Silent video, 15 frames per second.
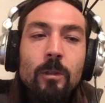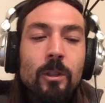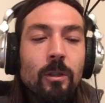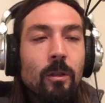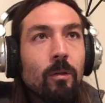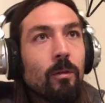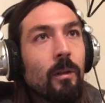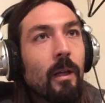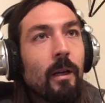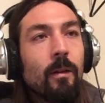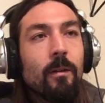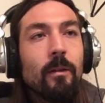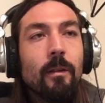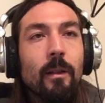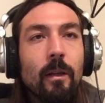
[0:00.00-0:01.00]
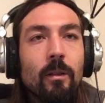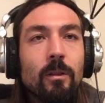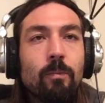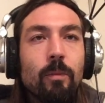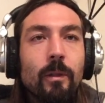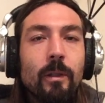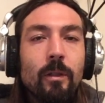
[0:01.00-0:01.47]
So that was
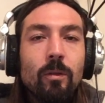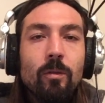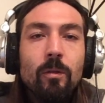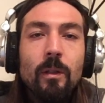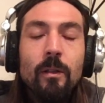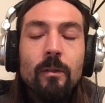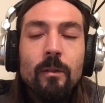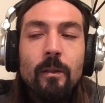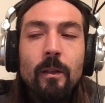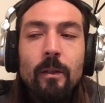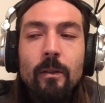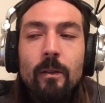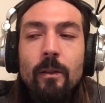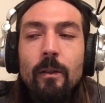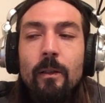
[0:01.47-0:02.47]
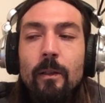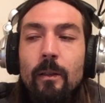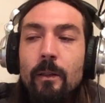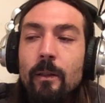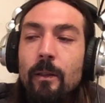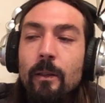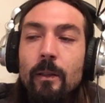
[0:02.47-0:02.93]
pretty cool. That
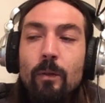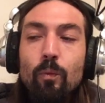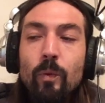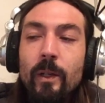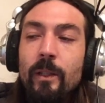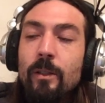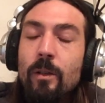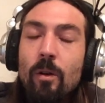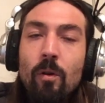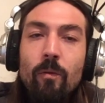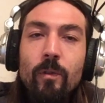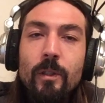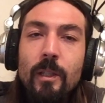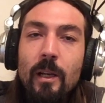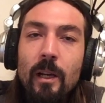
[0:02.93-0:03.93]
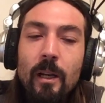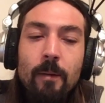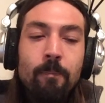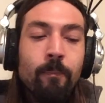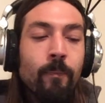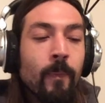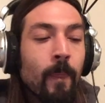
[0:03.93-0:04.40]
went into overtime.